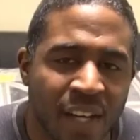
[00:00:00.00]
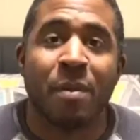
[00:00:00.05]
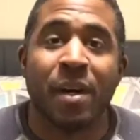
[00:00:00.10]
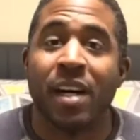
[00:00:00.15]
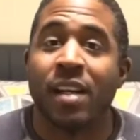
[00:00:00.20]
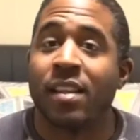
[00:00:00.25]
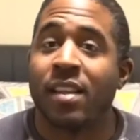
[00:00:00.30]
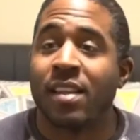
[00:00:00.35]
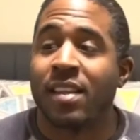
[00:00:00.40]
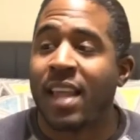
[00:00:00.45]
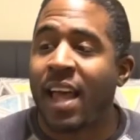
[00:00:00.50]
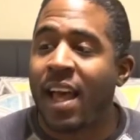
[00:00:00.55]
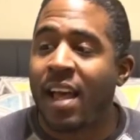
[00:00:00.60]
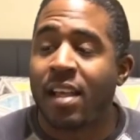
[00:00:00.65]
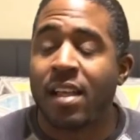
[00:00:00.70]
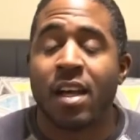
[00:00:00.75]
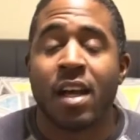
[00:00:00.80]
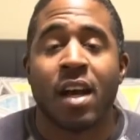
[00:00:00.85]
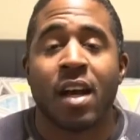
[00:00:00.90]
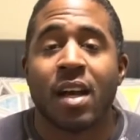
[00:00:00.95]
But other than
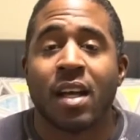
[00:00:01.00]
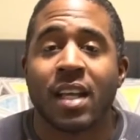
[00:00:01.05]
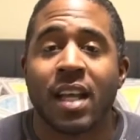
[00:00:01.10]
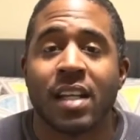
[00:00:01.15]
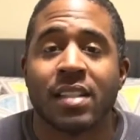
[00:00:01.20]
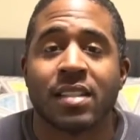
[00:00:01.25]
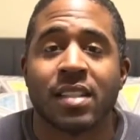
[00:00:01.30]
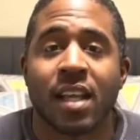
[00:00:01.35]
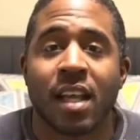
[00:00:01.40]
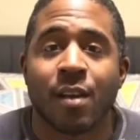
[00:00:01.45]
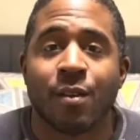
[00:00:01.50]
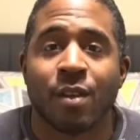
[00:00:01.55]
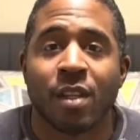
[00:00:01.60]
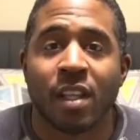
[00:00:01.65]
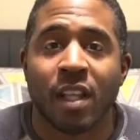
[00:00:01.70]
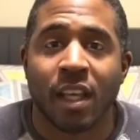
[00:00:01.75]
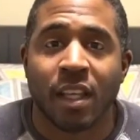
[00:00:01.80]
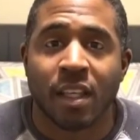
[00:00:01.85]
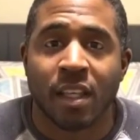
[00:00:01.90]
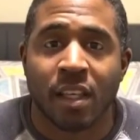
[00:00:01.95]
that, uh, I gotta say I really
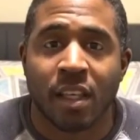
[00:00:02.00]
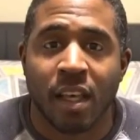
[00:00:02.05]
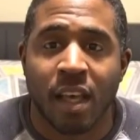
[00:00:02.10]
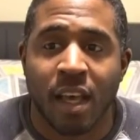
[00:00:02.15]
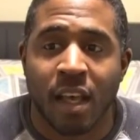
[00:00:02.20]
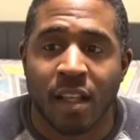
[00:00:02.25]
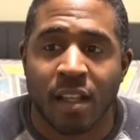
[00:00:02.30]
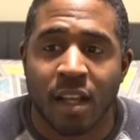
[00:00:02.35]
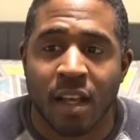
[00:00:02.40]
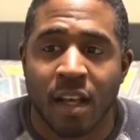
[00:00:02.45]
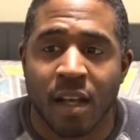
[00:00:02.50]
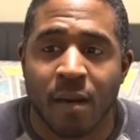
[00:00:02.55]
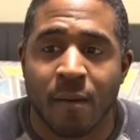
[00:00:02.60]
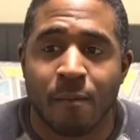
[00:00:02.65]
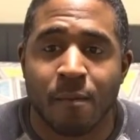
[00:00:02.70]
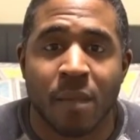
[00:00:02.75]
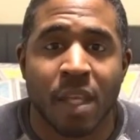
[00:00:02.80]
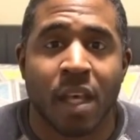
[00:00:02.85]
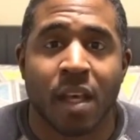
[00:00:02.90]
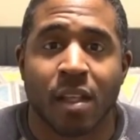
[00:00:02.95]
like it, and
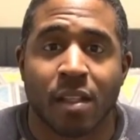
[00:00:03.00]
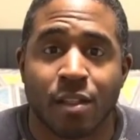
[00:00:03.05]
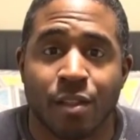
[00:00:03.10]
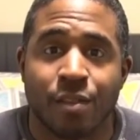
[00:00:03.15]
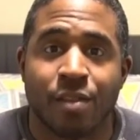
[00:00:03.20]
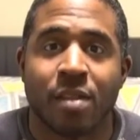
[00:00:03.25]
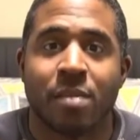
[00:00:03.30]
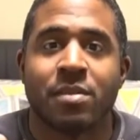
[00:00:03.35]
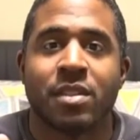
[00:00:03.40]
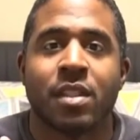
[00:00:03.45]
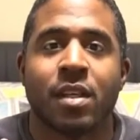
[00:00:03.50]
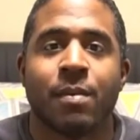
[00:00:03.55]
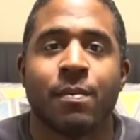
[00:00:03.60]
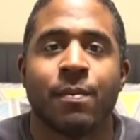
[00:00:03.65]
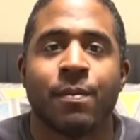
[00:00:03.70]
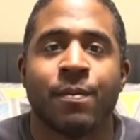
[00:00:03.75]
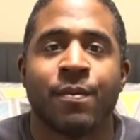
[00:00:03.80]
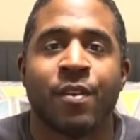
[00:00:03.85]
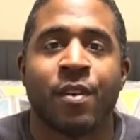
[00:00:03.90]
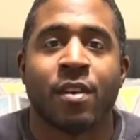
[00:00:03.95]
um, yeah, two thumbs
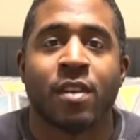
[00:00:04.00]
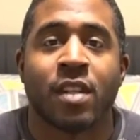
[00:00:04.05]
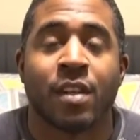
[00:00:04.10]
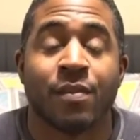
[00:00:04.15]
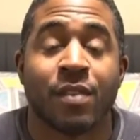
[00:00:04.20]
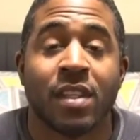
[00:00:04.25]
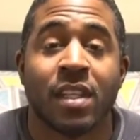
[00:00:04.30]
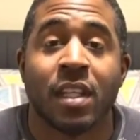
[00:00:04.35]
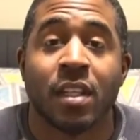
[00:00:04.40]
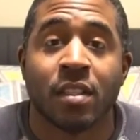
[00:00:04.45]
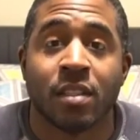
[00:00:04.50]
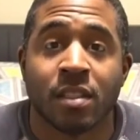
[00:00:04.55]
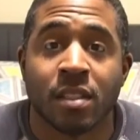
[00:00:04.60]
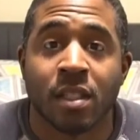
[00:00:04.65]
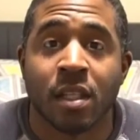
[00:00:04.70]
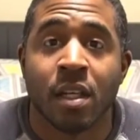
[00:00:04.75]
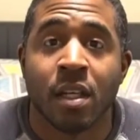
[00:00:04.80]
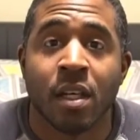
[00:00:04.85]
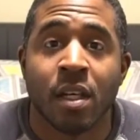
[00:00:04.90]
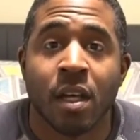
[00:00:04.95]
up for Tuft and
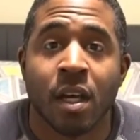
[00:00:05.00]
Needles.